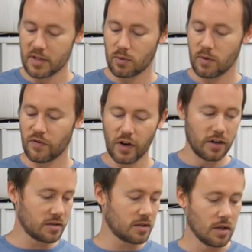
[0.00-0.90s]
this one
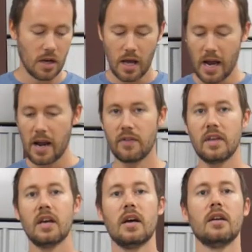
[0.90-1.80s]
first and
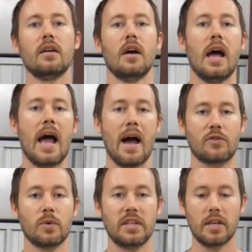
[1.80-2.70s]
then
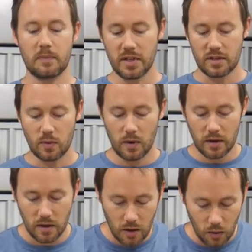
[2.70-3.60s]
after we dip this
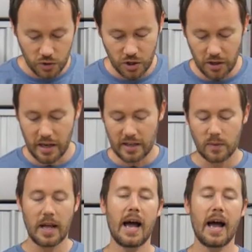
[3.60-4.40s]
one, we'll show you guys what